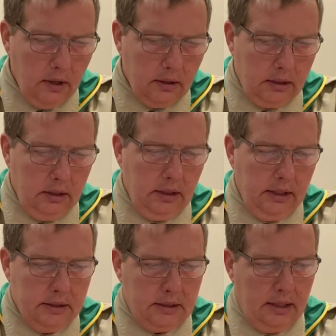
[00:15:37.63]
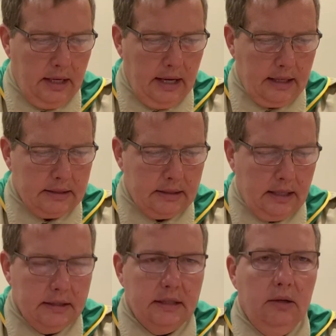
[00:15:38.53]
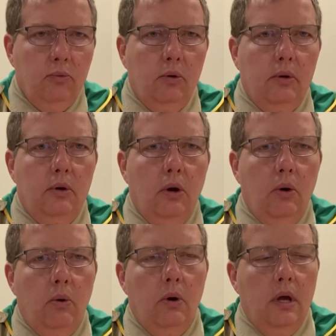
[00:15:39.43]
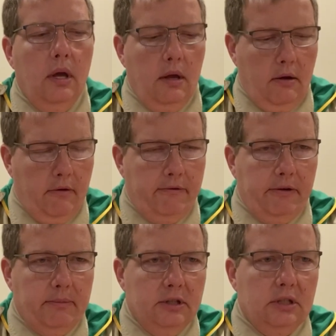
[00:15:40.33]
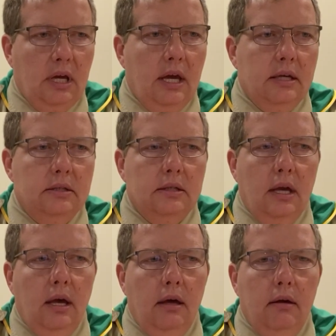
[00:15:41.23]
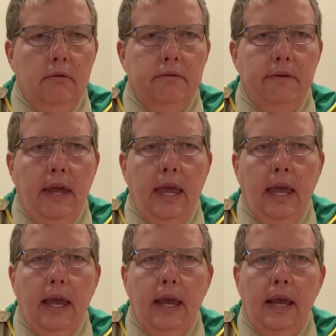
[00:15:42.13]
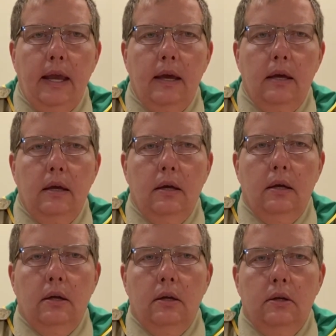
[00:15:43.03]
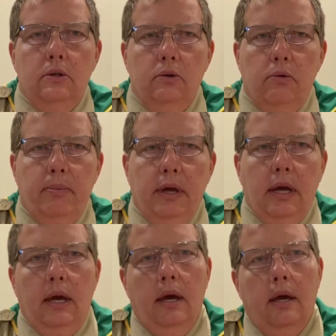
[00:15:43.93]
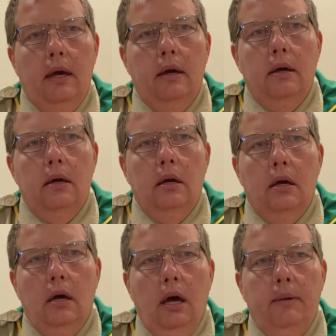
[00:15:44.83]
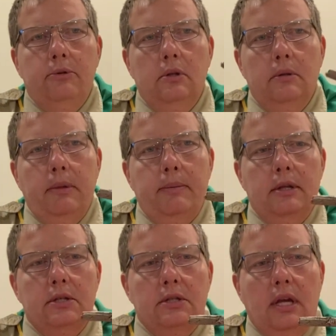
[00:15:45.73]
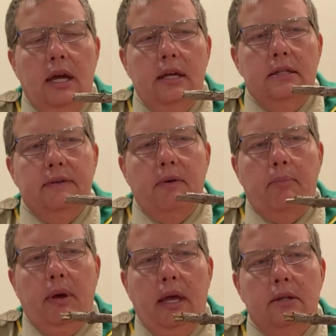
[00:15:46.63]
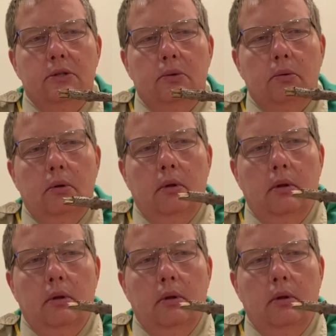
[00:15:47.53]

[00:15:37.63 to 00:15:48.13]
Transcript: Kindling is the next size, and it will go from the size of a toothpick up to maybe the size of a pencil.